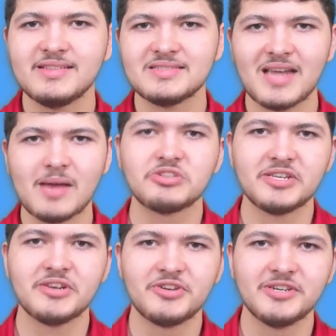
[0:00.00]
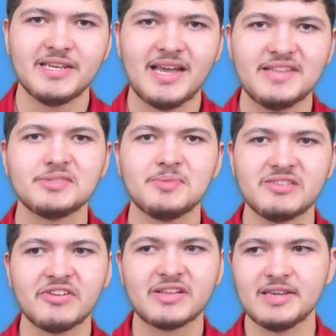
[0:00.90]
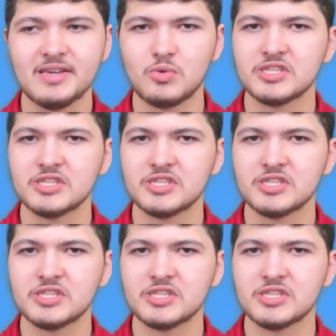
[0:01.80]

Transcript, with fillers: cybersecurity and specifically in